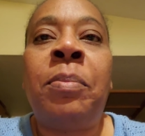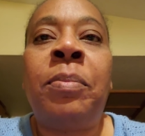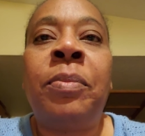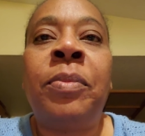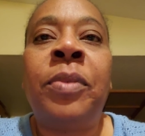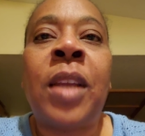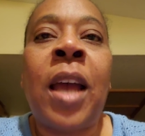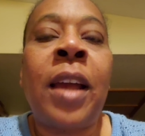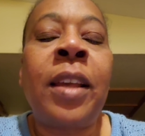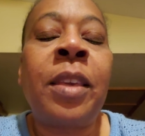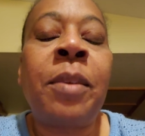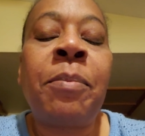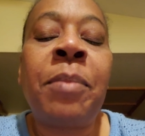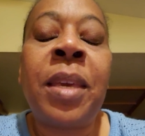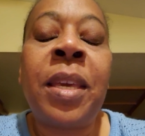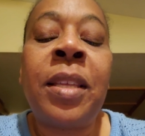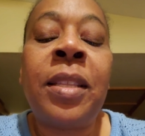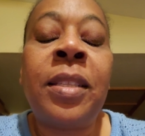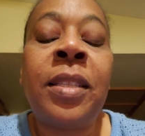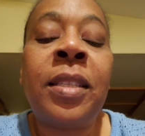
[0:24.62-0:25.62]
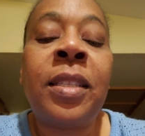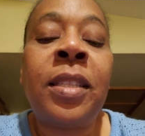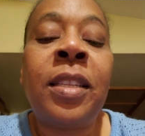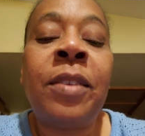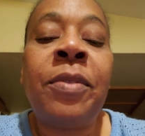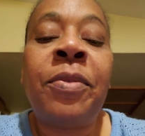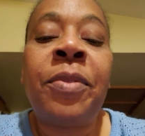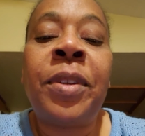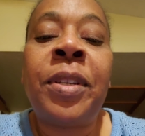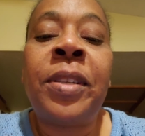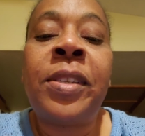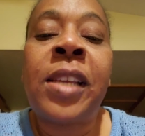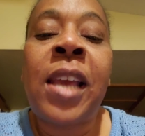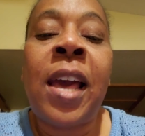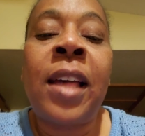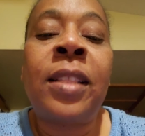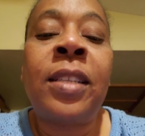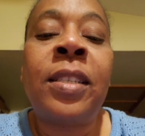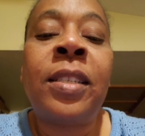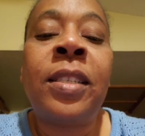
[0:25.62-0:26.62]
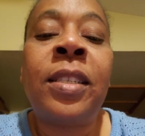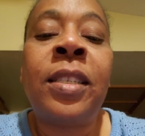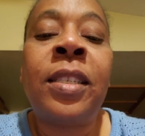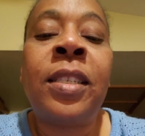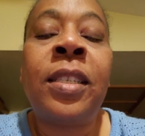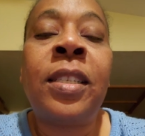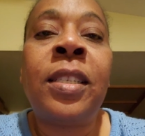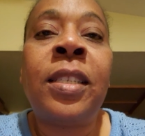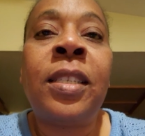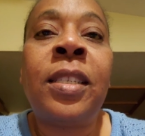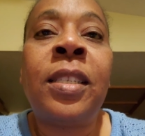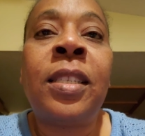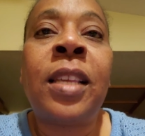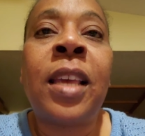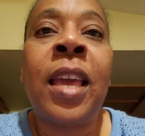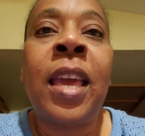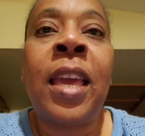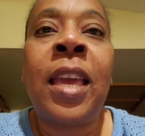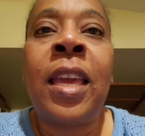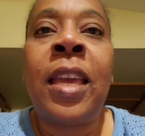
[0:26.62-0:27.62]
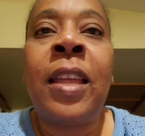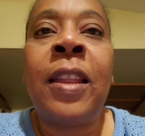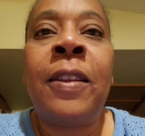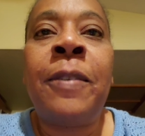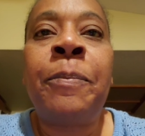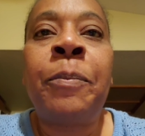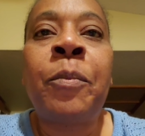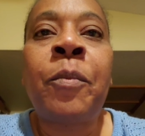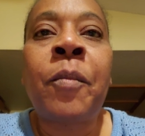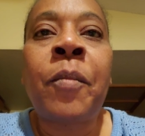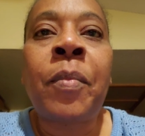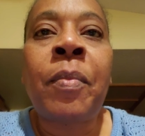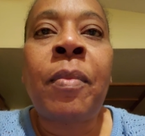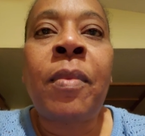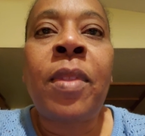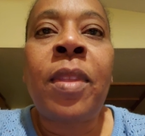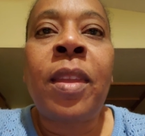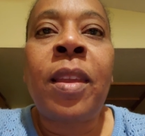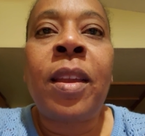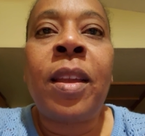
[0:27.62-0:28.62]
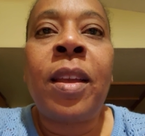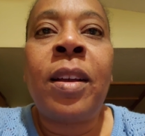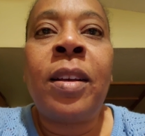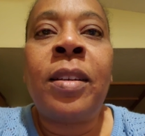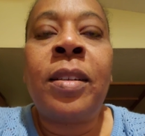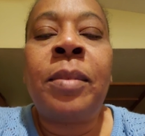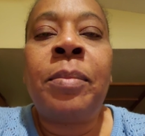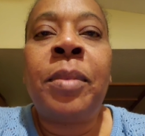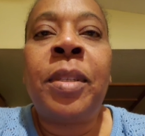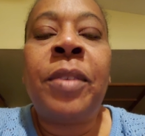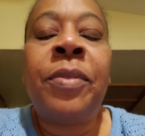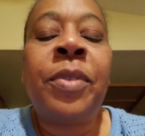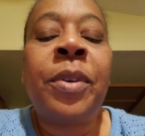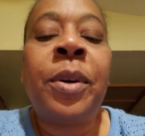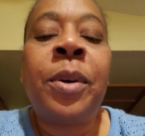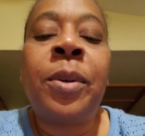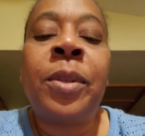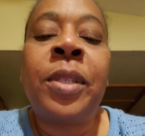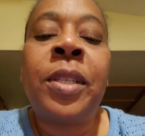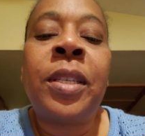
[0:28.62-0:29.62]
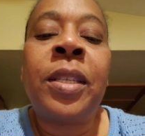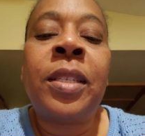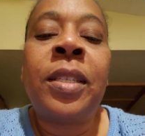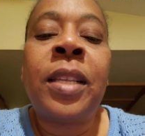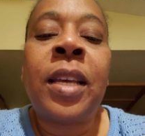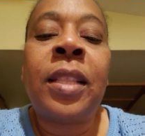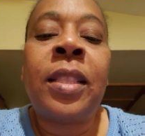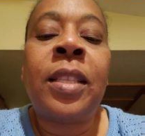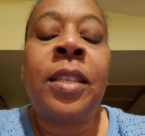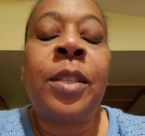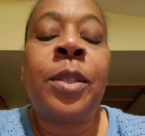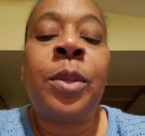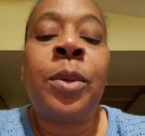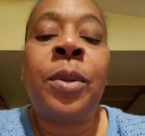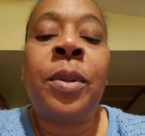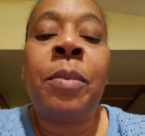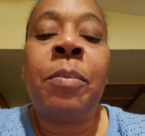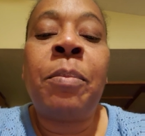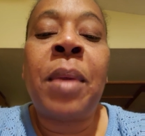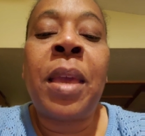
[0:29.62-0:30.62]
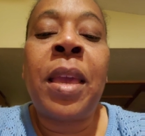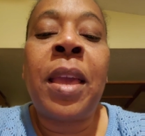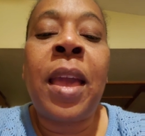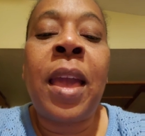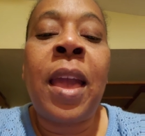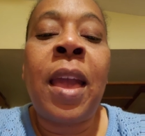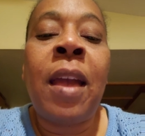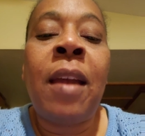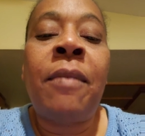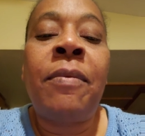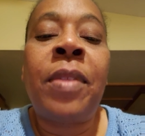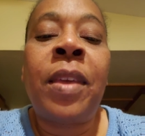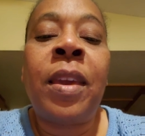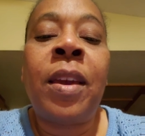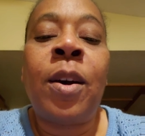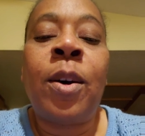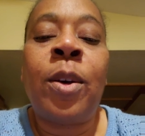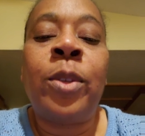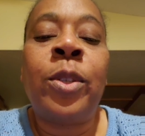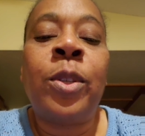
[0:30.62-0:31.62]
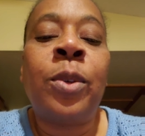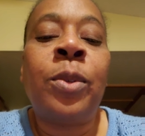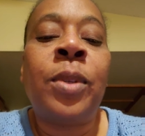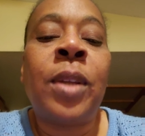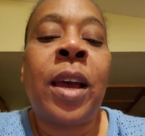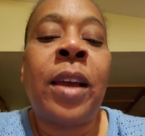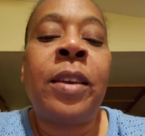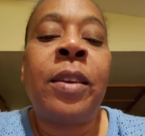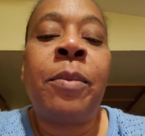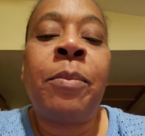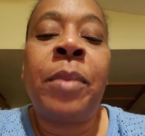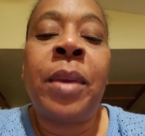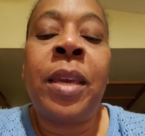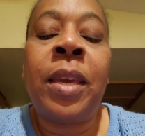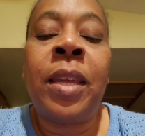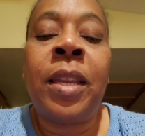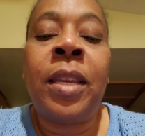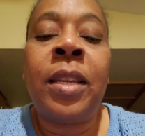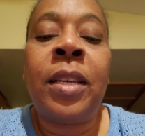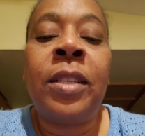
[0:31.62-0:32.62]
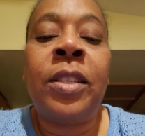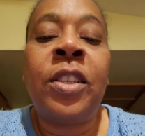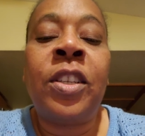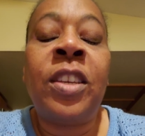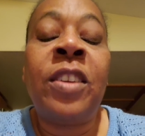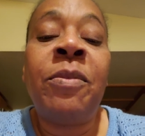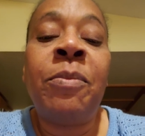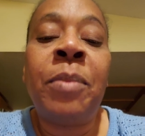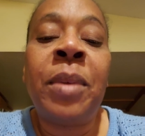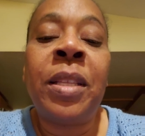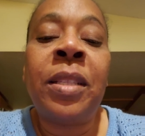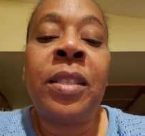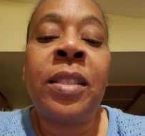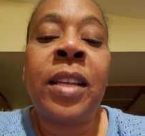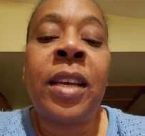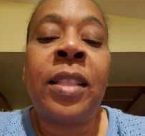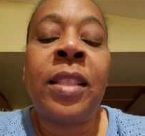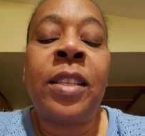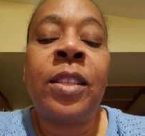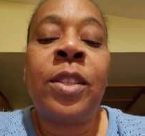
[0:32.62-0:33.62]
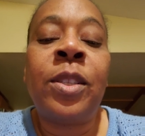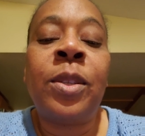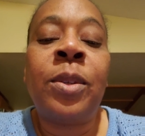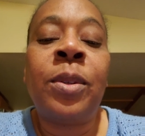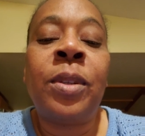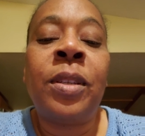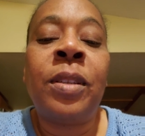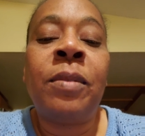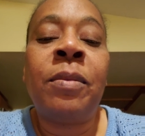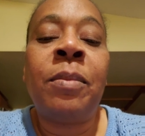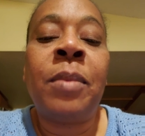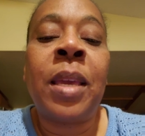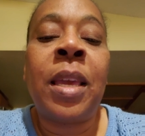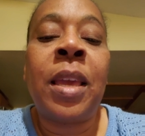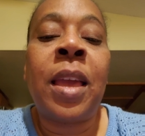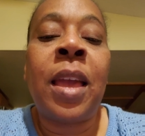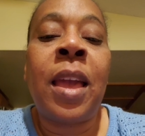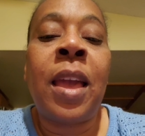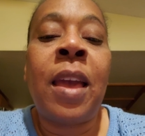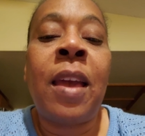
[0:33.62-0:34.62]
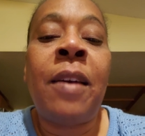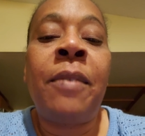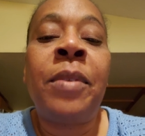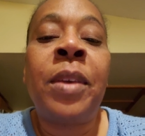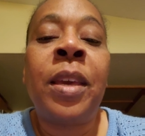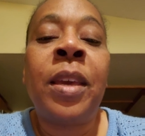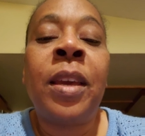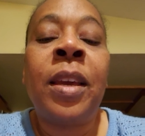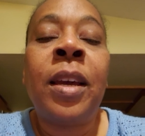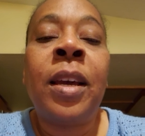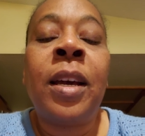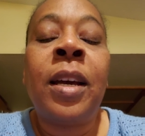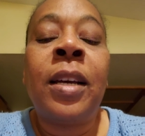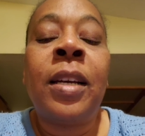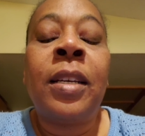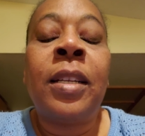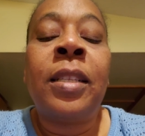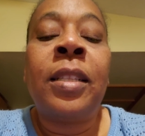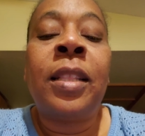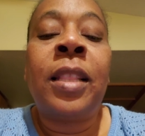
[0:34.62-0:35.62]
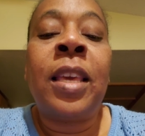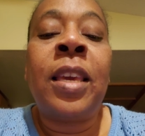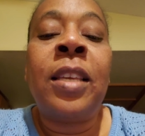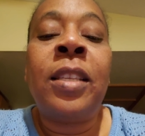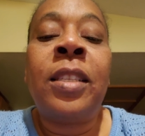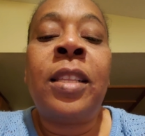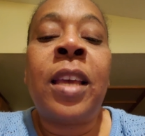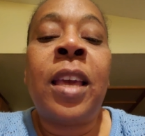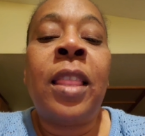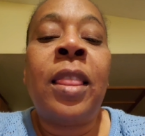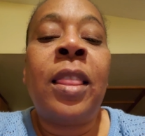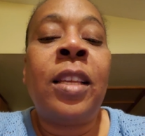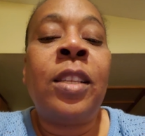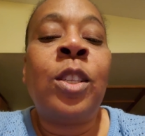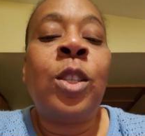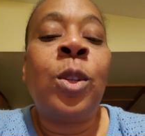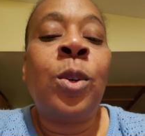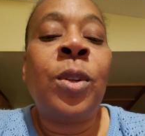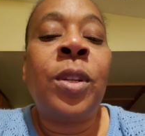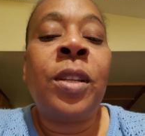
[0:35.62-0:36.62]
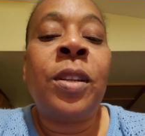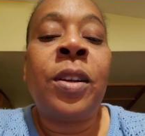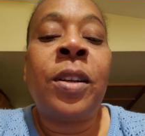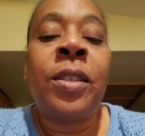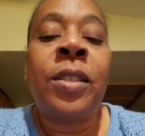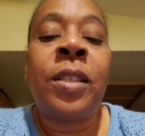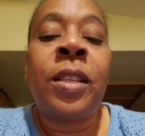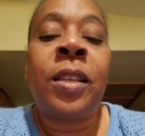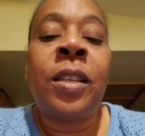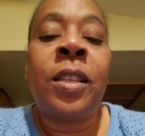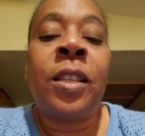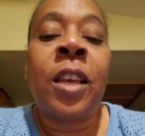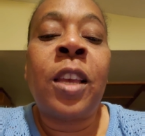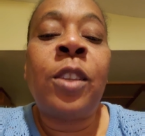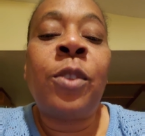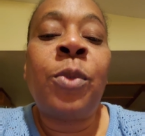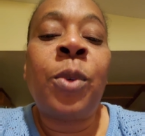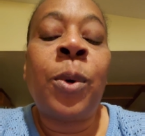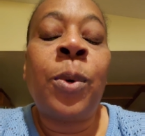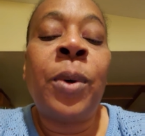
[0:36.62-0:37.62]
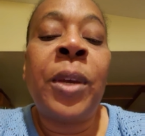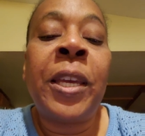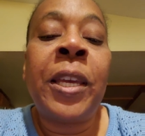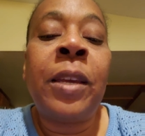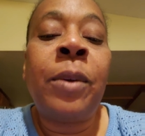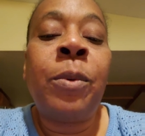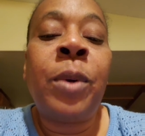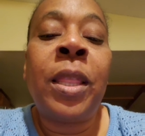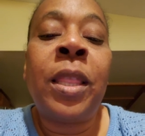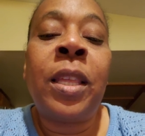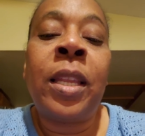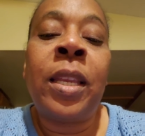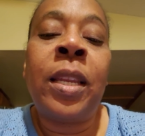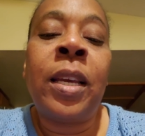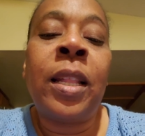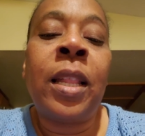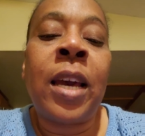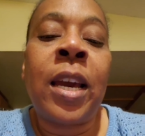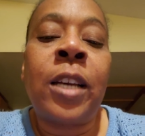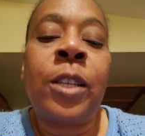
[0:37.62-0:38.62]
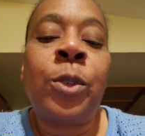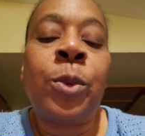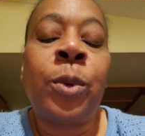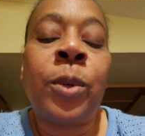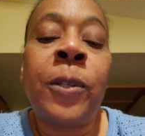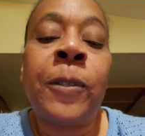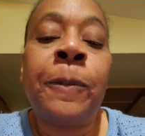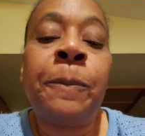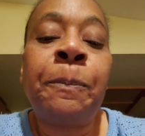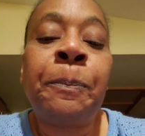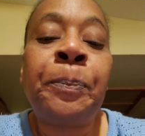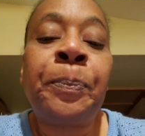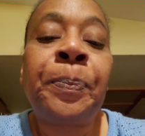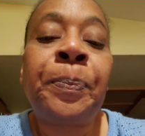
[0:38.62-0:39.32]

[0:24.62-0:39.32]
documents different challenges and difficulties that the student may have. They also document achievements that the student may have, things that the student are successful in within the classroom.